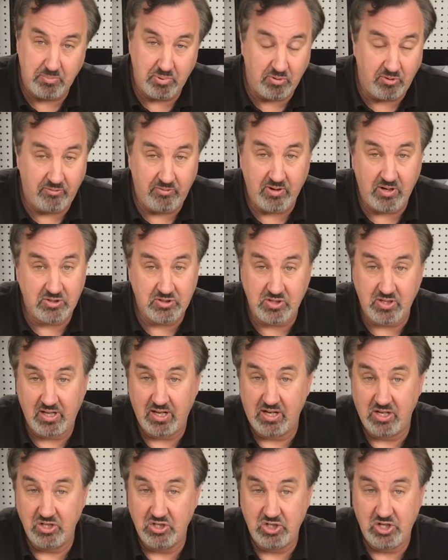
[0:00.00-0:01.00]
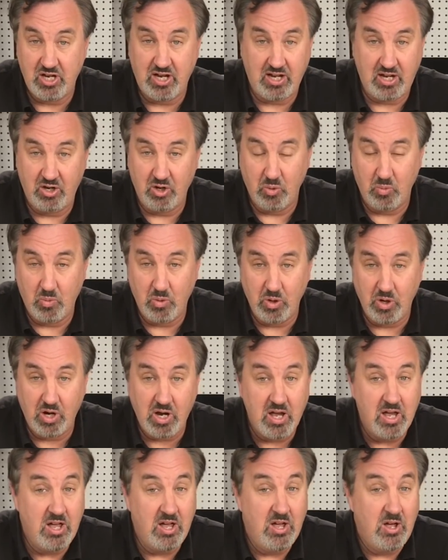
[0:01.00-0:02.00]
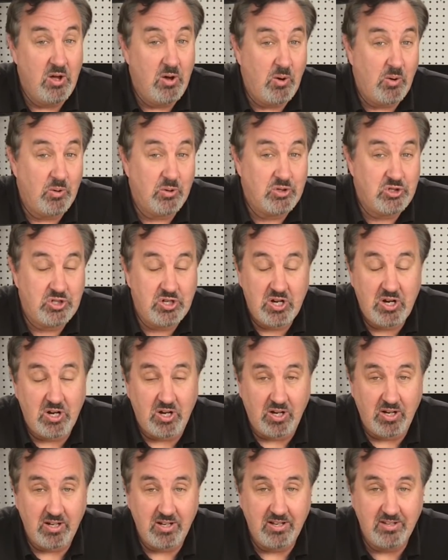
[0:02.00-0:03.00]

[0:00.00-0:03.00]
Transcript: profile so they can check your work or share it.